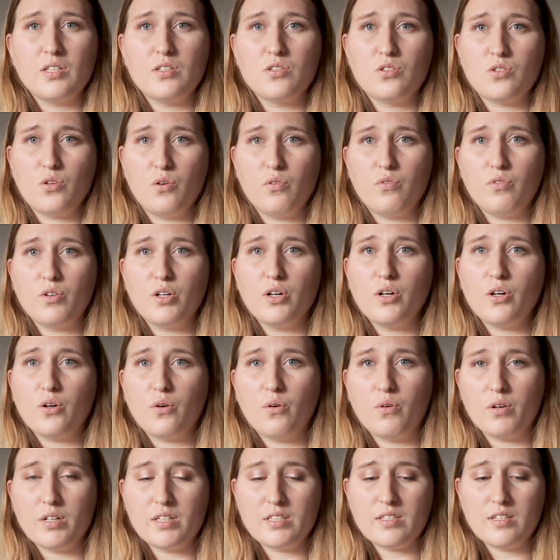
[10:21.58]
So for our
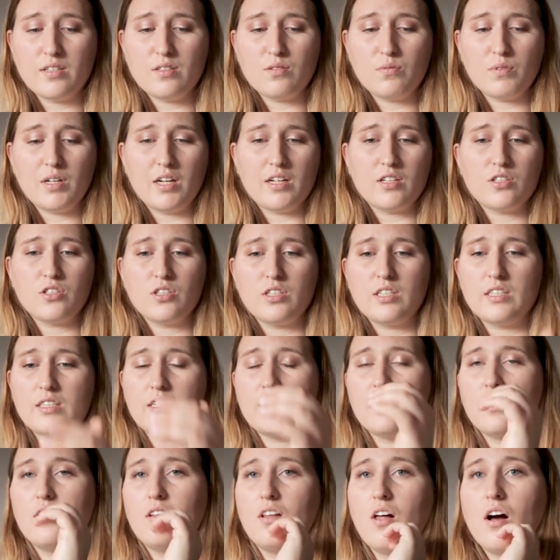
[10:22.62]
courses, we actually
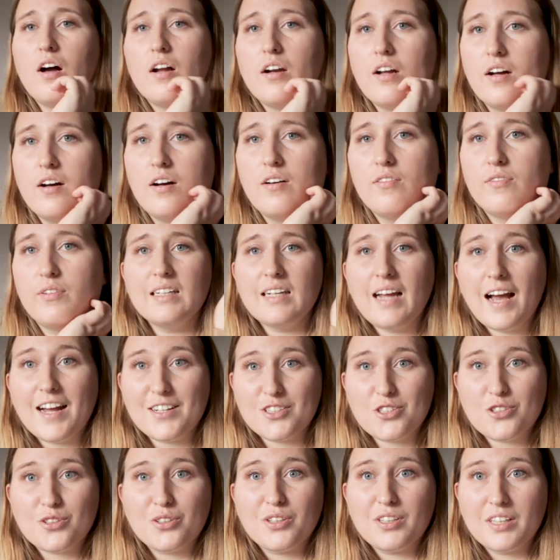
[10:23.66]
did a lot of
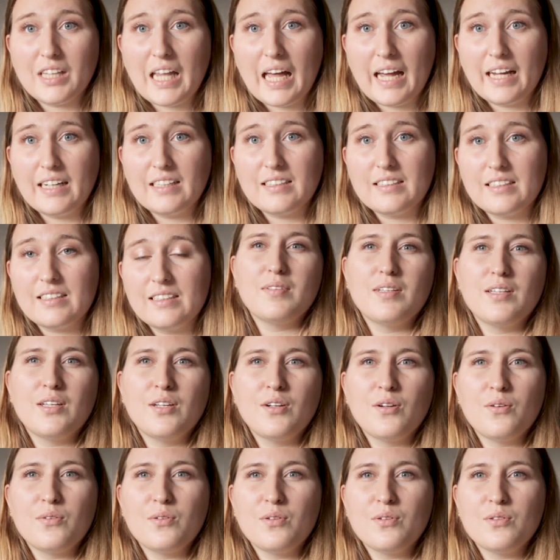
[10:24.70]
natural light. You
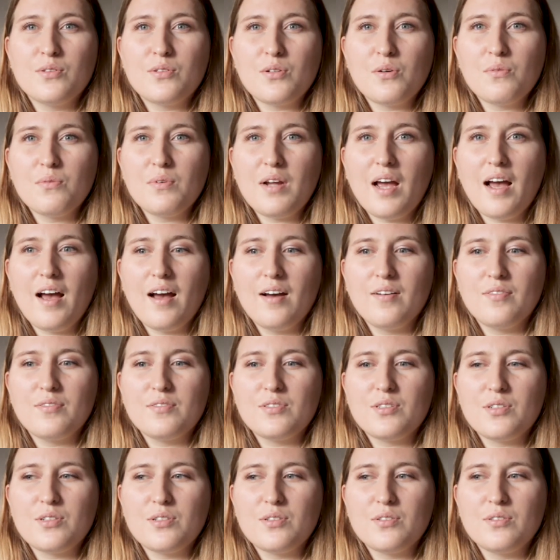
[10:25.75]
know, you don't have
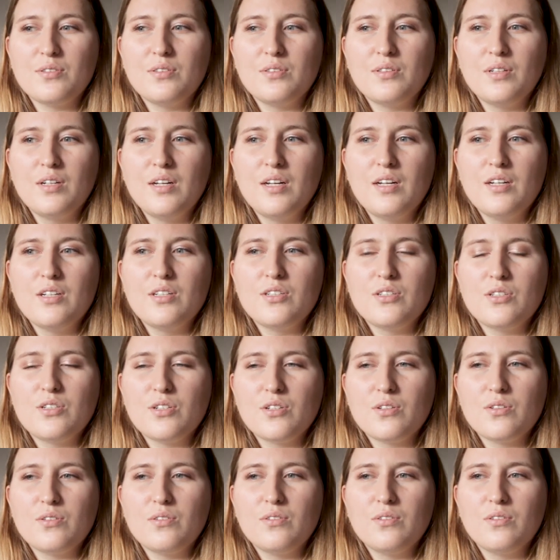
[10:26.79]
to
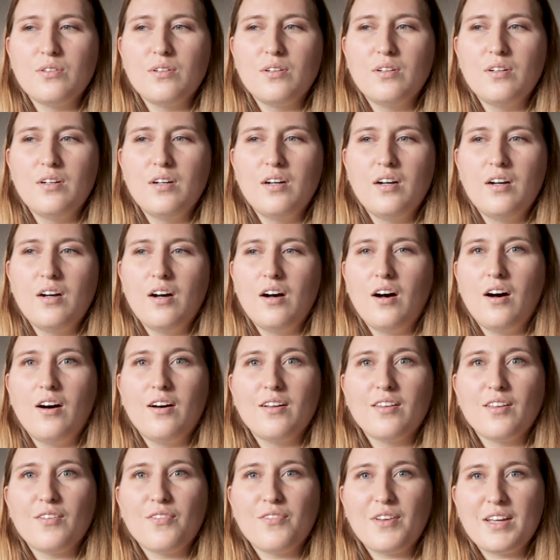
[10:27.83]
do
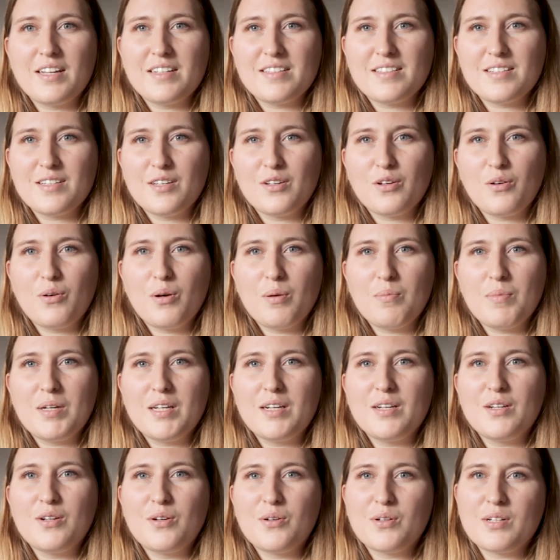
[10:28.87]
all the fancy
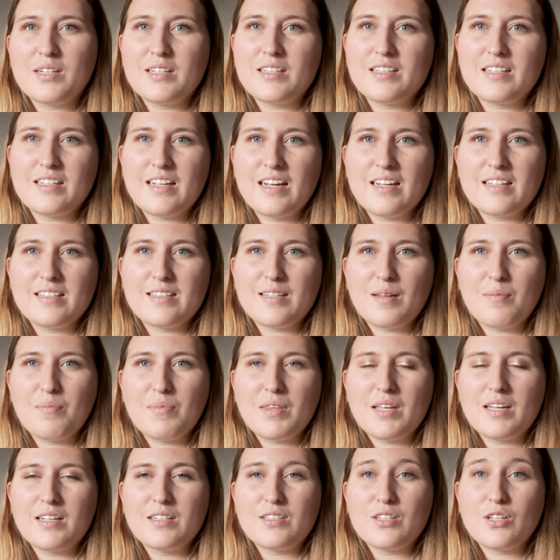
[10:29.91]
equipment in order to get
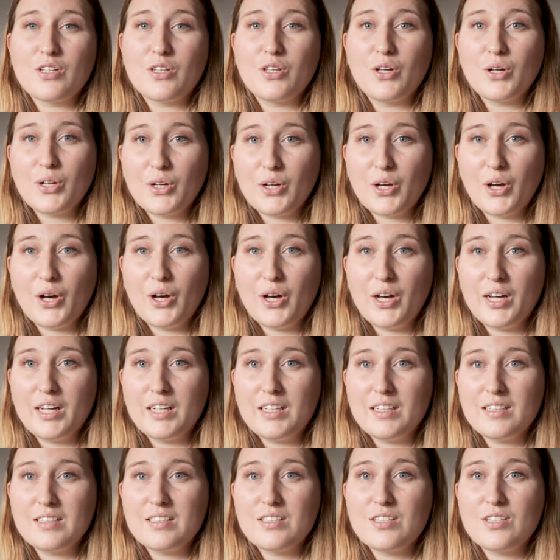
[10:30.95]
something to look
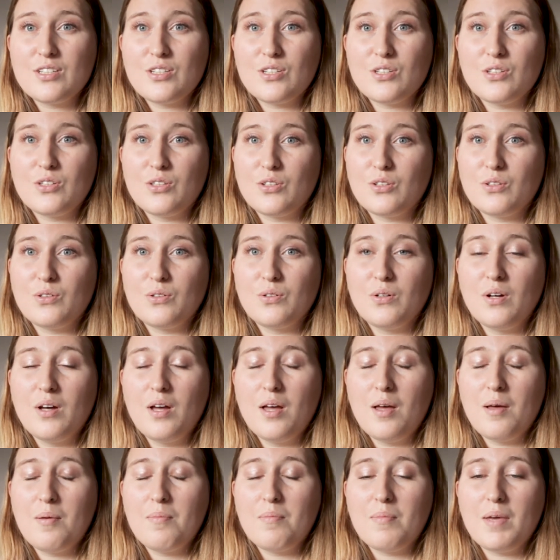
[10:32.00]
good, to
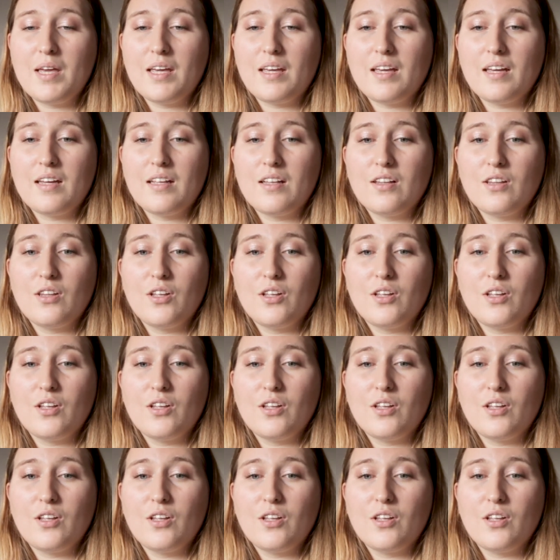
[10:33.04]
make it